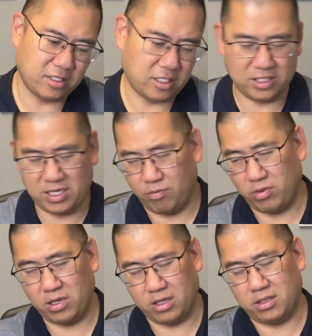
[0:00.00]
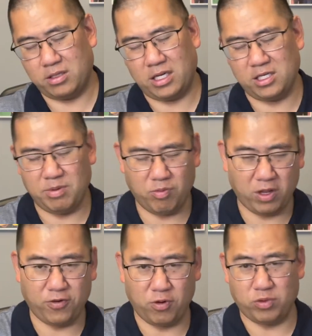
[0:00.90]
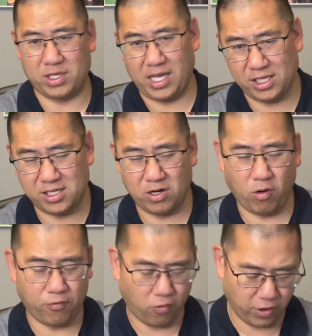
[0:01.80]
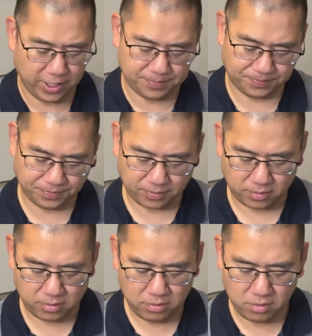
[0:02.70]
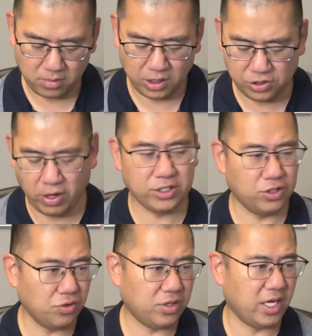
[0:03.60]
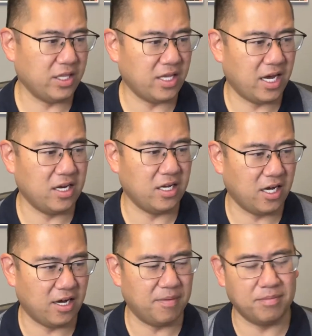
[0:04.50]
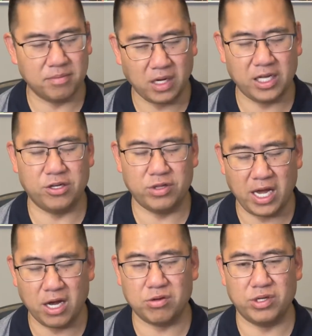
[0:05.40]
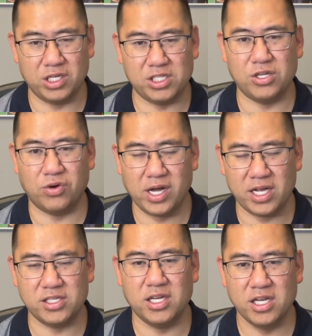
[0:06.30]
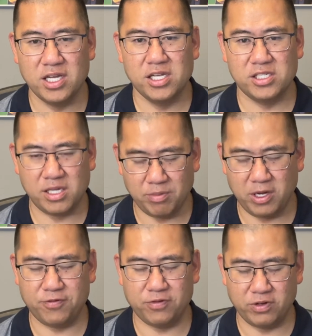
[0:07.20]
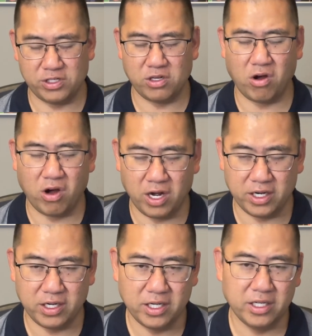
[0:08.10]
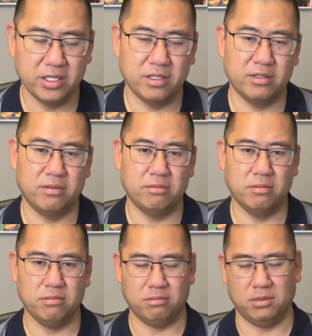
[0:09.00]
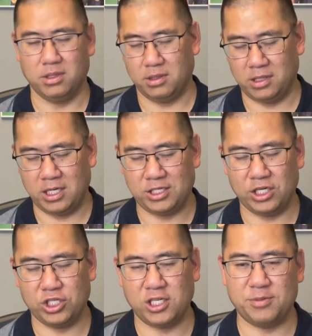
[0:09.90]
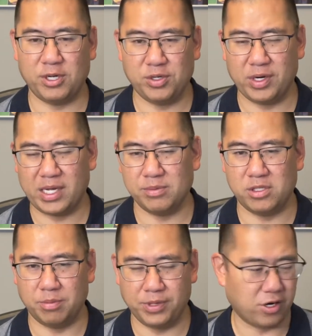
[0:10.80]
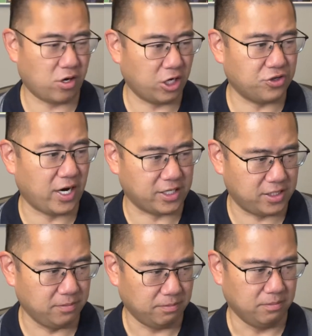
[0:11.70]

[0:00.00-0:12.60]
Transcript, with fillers: Doesn't say that doesn't mean Rutherford was against it or for it. So I do think that um, I do think Eckling still has some influence on the decisions, especially when it comes to player contracts.